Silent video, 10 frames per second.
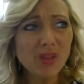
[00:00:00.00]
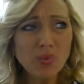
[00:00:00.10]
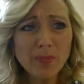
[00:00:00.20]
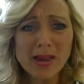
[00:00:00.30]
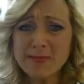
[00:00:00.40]

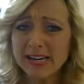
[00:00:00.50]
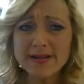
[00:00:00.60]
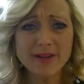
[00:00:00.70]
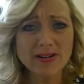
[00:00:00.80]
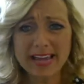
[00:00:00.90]
We make money
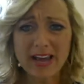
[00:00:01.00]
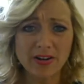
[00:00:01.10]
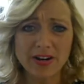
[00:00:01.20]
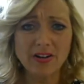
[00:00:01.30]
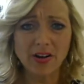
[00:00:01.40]
in Mary Kay all
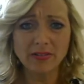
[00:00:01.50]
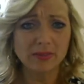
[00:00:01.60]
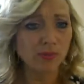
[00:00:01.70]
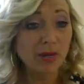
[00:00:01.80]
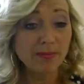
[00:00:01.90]
year long.
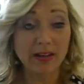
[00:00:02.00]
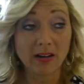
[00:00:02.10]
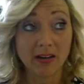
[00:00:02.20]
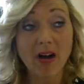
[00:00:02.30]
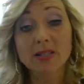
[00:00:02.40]
We make
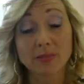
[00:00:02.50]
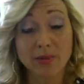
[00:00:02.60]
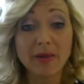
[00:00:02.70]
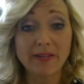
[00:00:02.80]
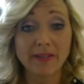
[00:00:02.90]

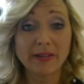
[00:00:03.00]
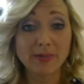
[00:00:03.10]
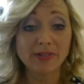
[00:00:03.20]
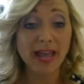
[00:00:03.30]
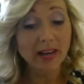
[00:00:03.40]

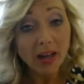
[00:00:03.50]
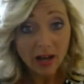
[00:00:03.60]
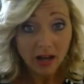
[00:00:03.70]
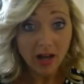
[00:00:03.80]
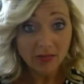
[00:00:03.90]
50%.
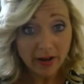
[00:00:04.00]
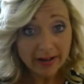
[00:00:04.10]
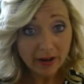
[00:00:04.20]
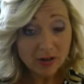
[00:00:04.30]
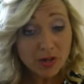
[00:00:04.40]
Right
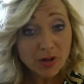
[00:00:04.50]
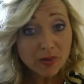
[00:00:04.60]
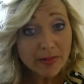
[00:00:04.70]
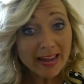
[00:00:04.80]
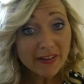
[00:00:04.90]
now in June,
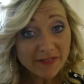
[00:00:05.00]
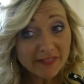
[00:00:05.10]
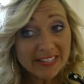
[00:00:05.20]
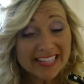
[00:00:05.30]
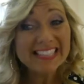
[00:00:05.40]
we're making
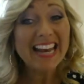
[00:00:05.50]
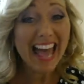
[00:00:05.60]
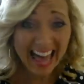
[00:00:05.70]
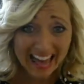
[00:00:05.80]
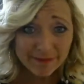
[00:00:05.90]

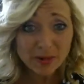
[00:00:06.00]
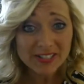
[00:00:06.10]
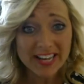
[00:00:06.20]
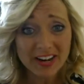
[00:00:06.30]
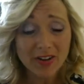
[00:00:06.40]

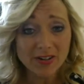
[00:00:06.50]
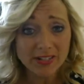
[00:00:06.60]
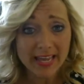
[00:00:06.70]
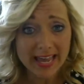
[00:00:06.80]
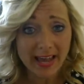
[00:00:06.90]
56.5% on our
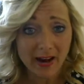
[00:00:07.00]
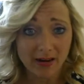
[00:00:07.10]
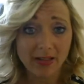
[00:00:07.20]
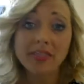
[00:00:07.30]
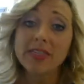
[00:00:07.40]
skincare.
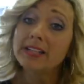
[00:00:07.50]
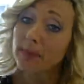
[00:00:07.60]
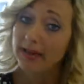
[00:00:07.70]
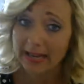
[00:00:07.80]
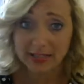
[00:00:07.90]
That's
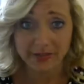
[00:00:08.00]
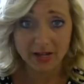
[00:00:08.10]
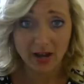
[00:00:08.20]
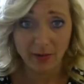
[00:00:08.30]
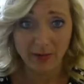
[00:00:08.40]
my next
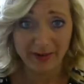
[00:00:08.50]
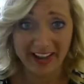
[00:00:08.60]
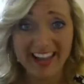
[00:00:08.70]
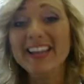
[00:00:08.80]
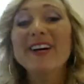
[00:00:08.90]
video,
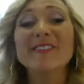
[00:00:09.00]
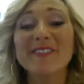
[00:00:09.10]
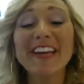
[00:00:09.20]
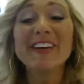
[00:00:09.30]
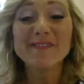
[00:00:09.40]
okay? We're
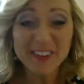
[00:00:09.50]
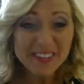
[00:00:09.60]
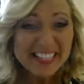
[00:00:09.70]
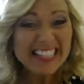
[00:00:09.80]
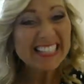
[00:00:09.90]
making
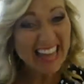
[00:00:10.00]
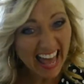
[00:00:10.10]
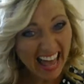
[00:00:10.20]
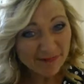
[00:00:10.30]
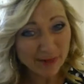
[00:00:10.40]

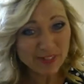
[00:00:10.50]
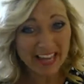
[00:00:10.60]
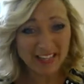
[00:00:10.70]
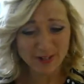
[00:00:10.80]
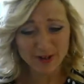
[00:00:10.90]

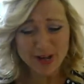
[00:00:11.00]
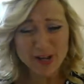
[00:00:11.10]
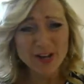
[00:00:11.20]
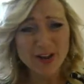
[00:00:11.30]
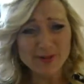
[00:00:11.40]
56.5%. So
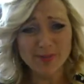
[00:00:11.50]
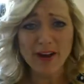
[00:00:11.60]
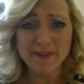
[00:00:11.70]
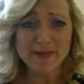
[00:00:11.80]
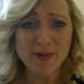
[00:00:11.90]
huge
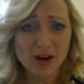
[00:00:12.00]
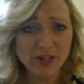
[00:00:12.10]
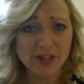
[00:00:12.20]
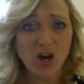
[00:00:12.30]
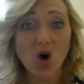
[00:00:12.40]
profit
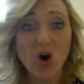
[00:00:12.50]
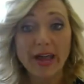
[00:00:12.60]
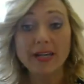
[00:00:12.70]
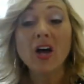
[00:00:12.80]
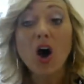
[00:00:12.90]
margin
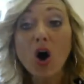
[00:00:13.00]
on